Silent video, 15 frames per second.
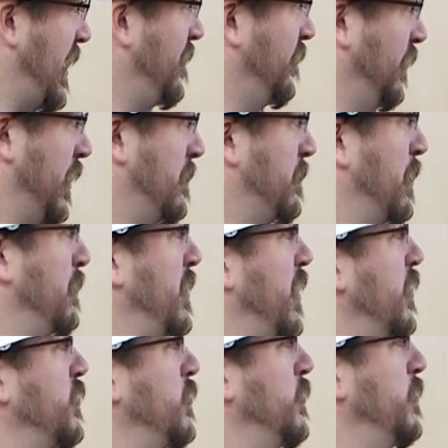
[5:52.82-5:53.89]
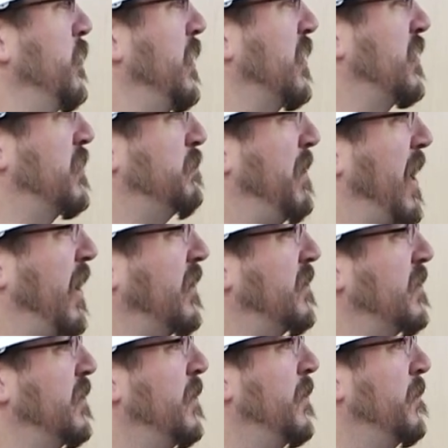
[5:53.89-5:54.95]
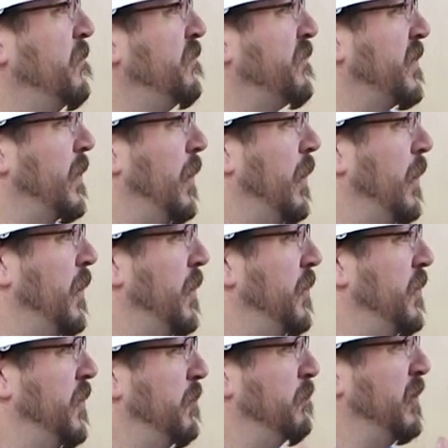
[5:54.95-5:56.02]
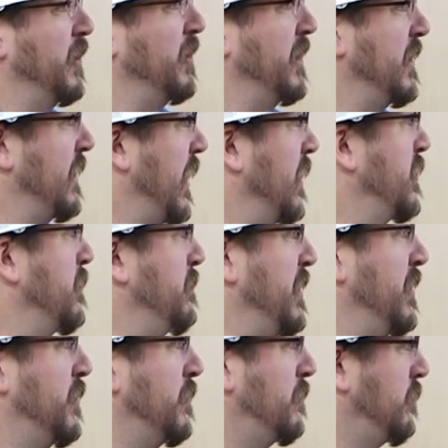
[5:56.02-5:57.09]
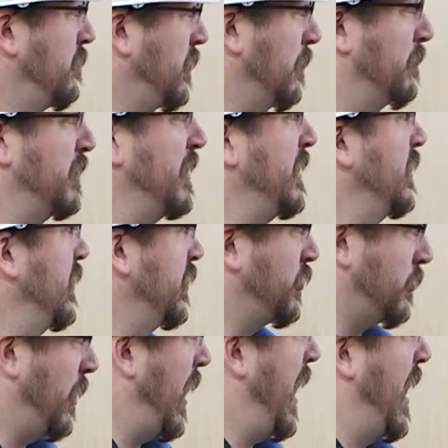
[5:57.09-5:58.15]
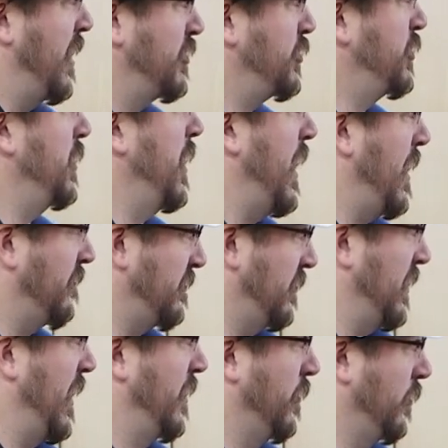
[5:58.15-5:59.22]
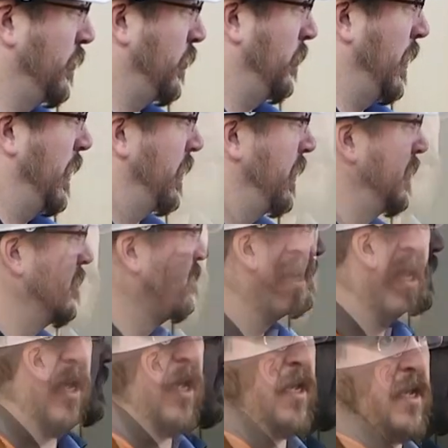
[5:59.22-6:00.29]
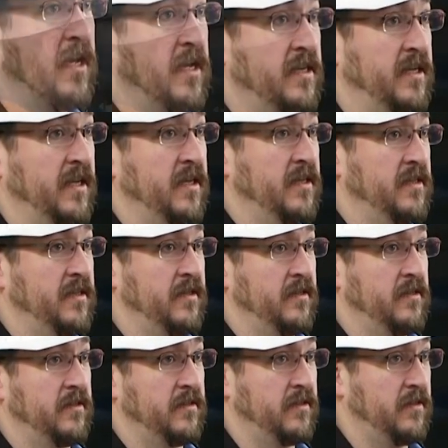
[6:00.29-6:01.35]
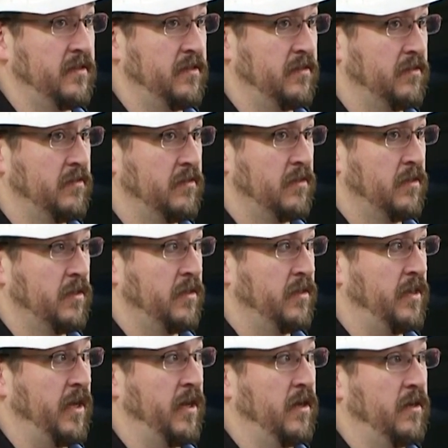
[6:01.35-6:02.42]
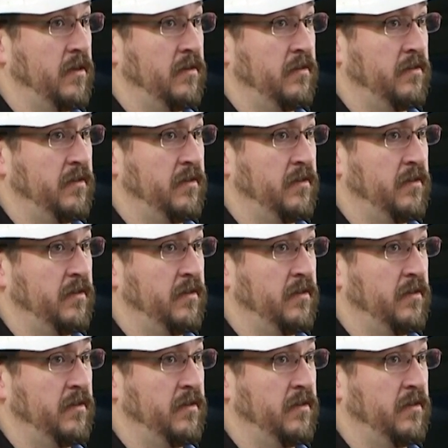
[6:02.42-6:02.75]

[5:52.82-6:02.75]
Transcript: safely, but we also expect uh, the building not to be completely trashed after that earthquake thing going around, but, you know. They're